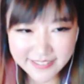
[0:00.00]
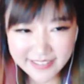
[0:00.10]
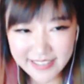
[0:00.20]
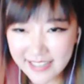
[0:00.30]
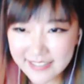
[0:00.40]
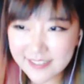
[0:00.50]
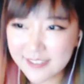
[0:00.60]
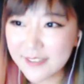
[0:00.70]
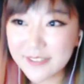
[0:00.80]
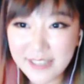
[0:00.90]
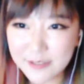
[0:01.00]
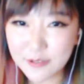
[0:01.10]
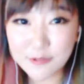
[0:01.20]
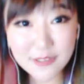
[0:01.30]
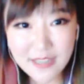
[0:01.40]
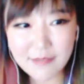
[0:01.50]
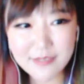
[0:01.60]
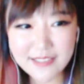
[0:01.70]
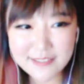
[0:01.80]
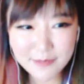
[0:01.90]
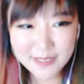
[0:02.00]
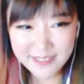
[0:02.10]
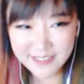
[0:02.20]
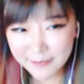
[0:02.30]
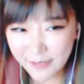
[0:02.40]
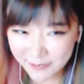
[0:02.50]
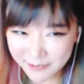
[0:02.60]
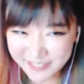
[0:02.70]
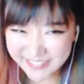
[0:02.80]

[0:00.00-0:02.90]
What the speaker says: and it's still like 2 times as much as my opponent.